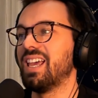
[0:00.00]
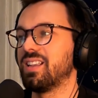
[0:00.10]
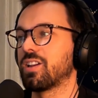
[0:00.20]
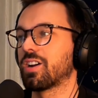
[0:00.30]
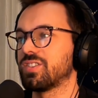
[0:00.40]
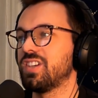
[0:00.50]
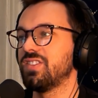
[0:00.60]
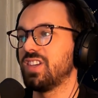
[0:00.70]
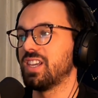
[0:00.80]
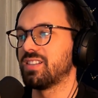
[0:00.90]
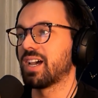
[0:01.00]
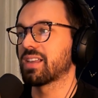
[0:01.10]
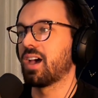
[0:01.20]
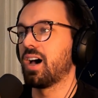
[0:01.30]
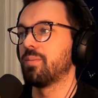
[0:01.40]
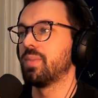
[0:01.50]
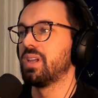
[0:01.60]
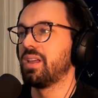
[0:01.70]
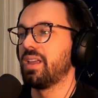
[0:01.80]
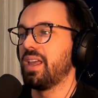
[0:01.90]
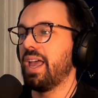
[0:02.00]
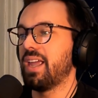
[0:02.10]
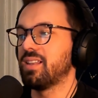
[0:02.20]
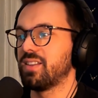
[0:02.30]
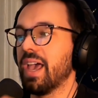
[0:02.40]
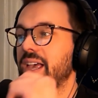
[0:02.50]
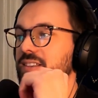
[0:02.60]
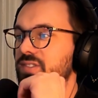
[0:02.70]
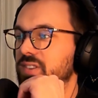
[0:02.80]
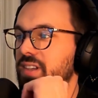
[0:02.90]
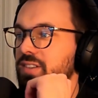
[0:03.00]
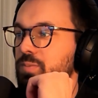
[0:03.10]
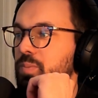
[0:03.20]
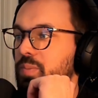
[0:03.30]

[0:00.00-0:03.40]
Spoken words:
Cartesian.com. And yeah, his